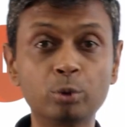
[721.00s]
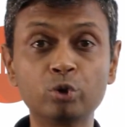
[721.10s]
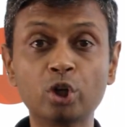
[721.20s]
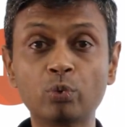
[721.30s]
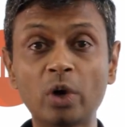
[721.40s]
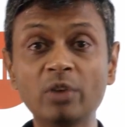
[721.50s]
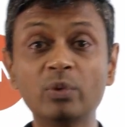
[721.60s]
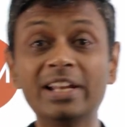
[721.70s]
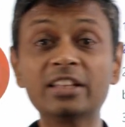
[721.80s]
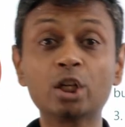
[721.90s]
205,
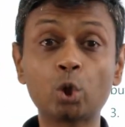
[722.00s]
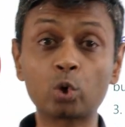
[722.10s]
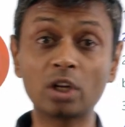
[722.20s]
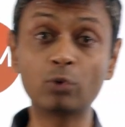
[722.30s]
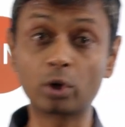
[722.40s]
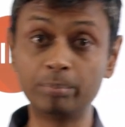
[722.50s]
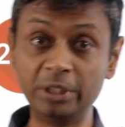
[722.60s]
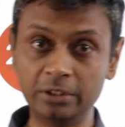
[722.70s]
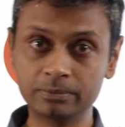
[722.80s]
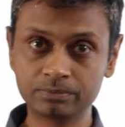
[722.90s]
we'll get the total for
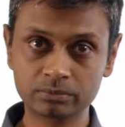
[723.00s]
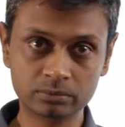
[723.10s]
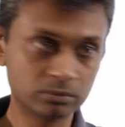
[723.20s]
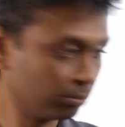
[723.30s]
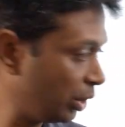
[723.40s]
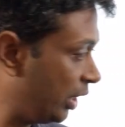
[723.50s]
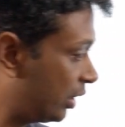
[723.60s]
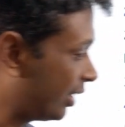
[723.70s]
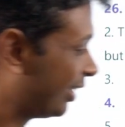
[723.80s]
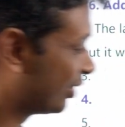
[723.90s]
B. Brilliant.
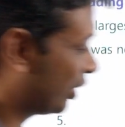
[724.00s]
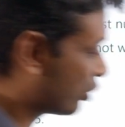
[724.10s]
So